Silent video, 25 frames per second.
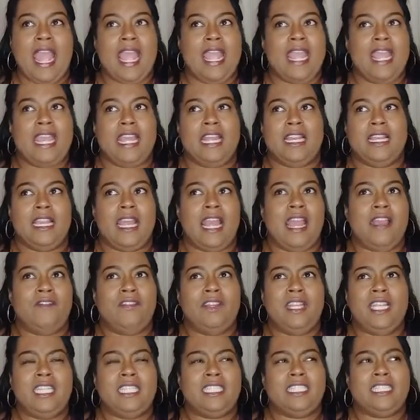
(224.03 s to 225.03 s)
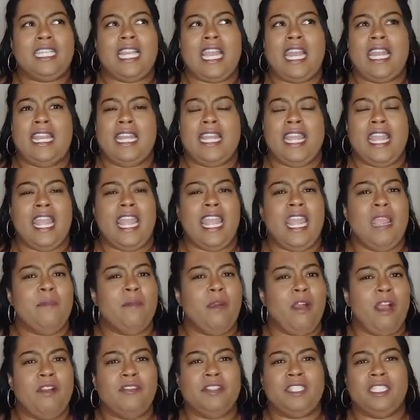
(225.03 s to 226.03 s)
And Heavenly just kind of
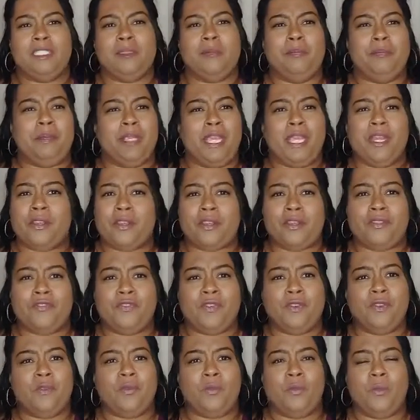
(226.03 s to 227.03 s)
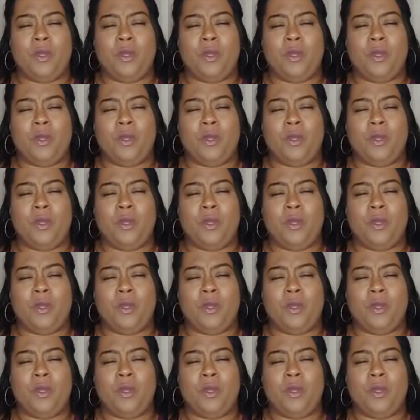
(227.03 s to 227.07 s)
came off just bitter for